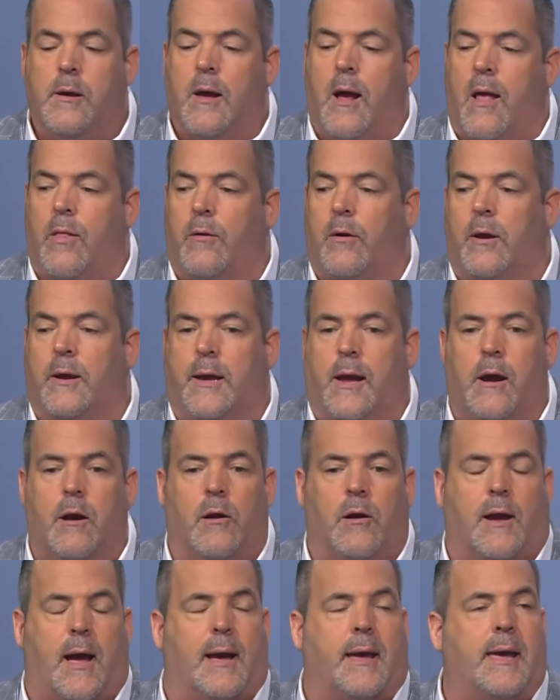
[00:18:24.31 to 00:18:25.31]
And they're like,
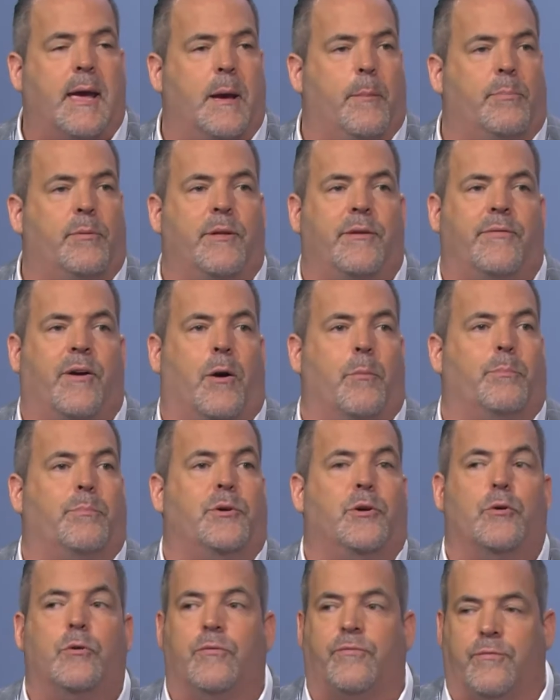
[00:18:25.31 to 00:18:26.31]
Eric, I can't believe how
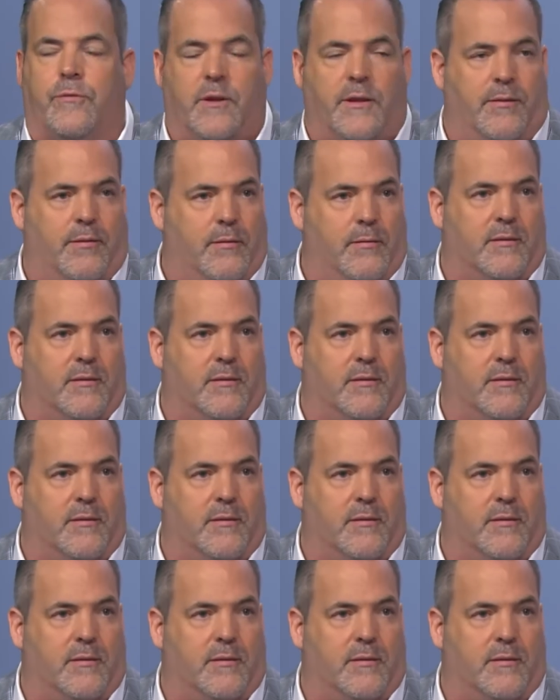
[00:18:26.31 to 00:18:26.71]
beautifully